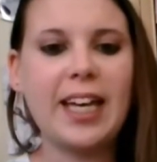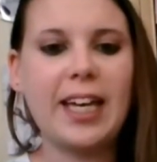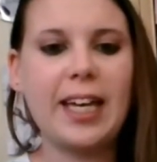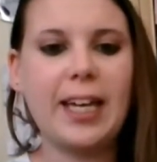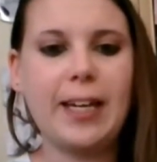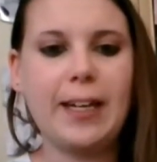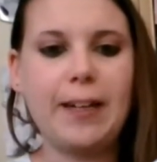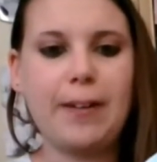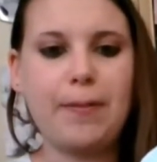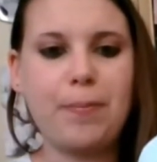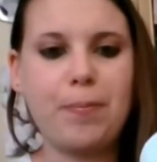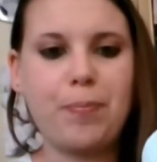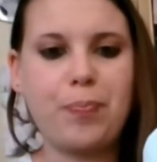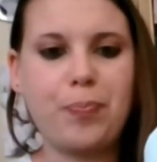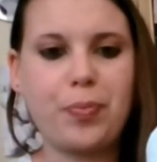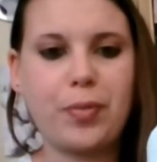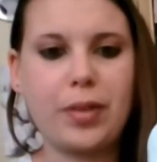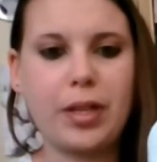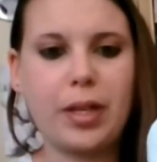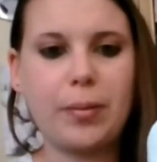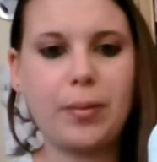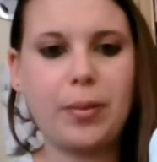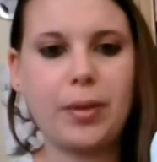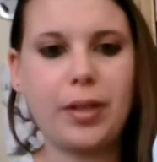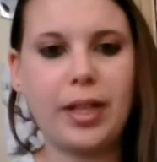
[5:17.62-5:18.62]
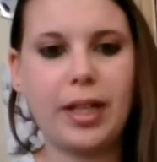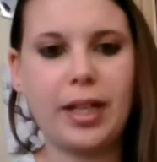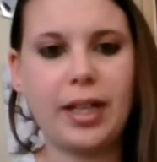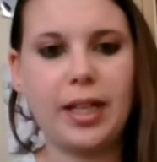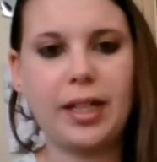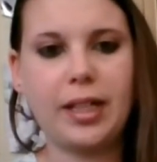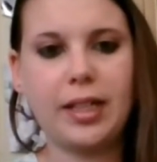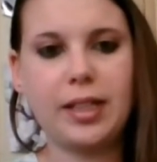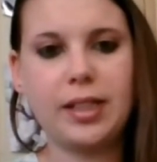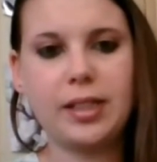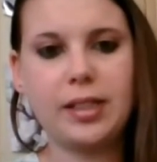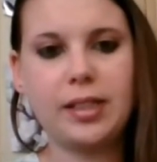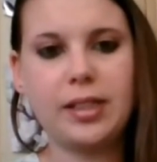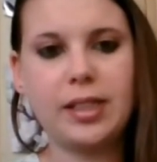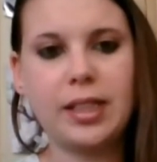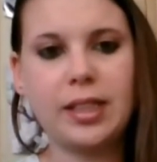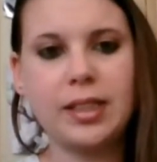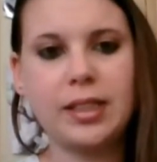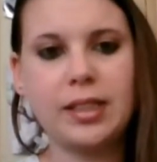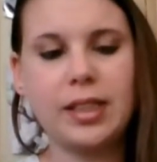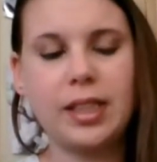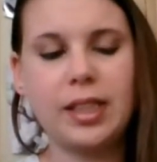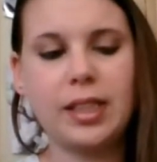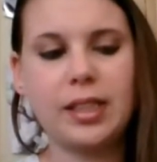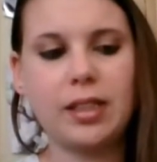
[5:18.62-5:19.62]
Um, but they're
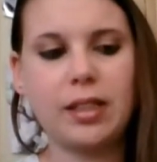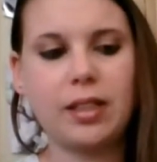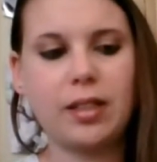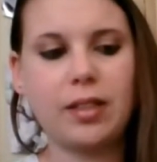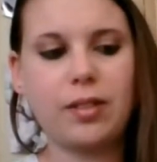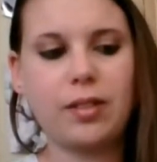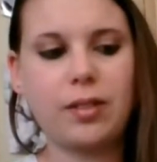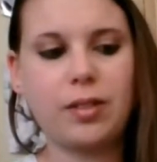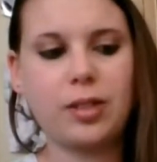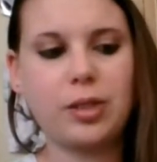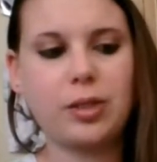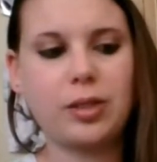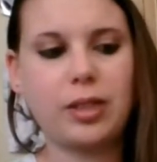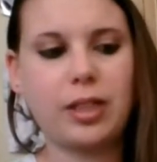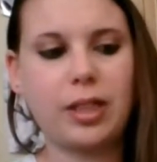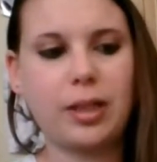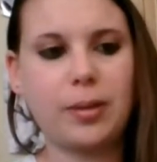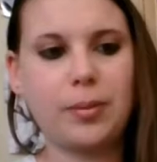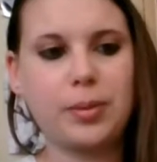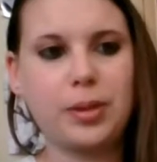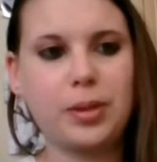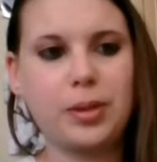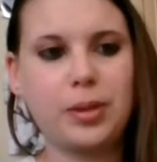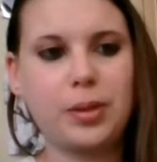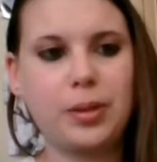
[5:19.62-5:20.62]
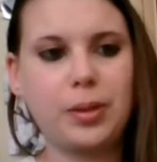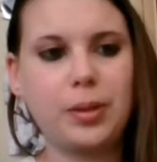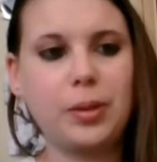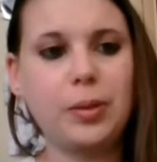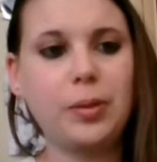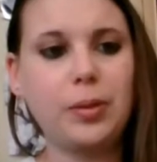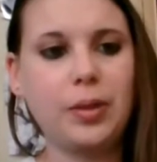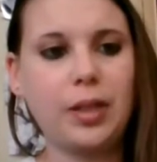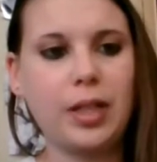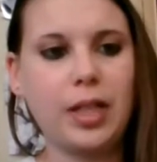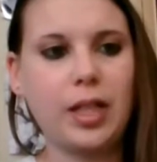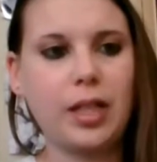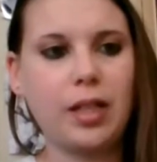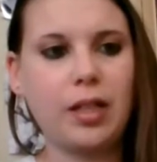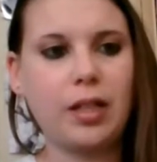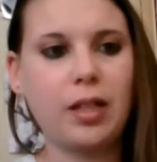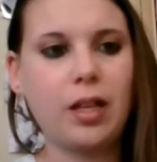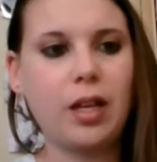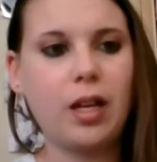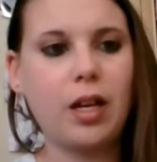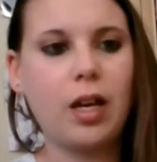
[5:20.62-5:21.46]
scented, and I thought it was absolutely